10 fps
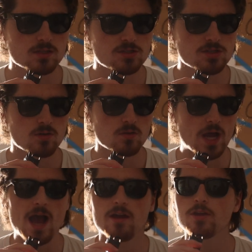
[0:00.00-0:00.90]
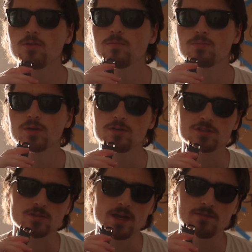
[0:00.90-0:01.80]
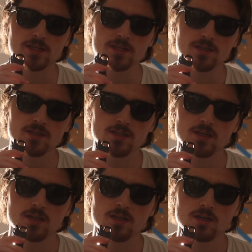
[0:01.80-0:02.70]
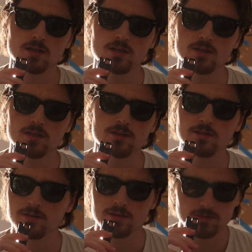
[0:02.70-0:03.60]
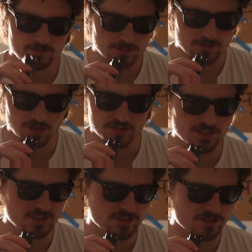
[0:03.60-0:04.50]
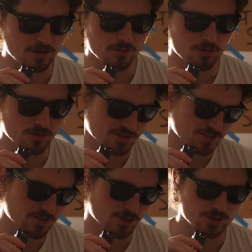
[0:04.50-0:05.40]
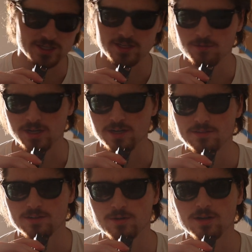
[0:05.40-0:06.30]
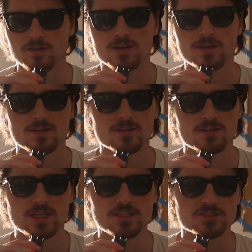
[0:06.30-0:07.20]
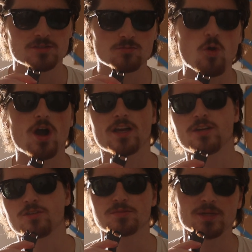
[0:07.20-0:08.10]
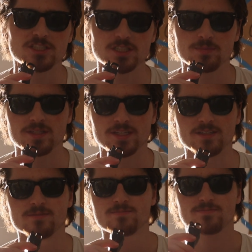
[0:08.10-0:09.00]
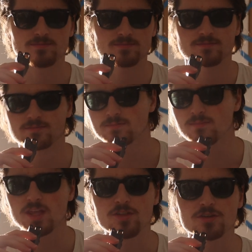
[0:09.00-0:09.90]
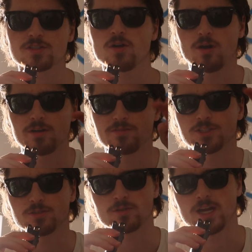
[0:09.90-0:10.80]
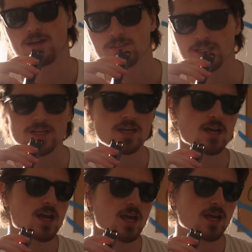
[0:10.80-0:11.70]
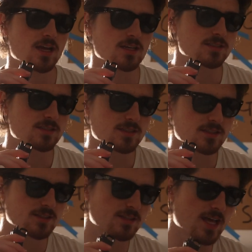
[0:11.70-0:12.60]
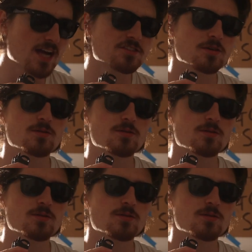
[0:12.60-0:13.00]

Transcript: So how do you produce gravity? You've all seen Star Wars and Star Trek and whatever, where they just walk into a spaceship and then there's artificial gravity. And that's